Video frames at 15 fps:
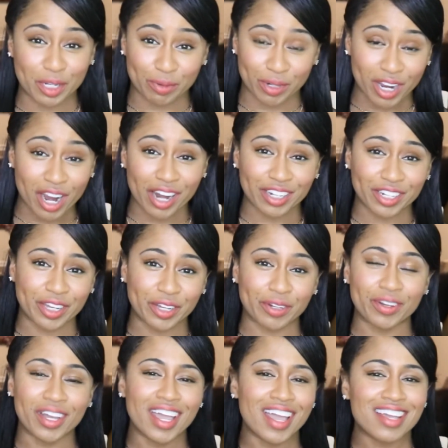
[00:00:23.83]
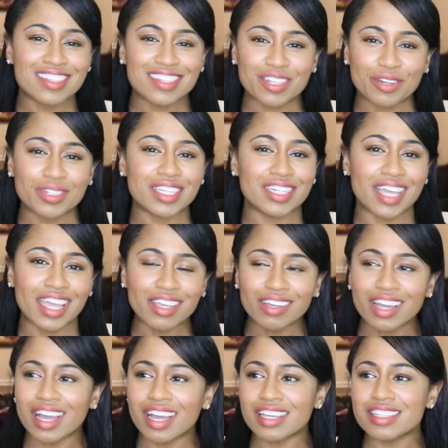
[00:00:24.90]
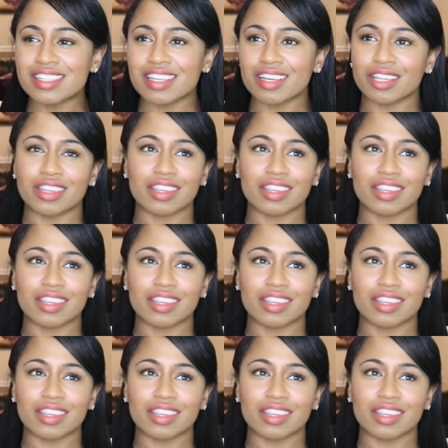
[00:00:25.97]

Ricardo. So today, you guys,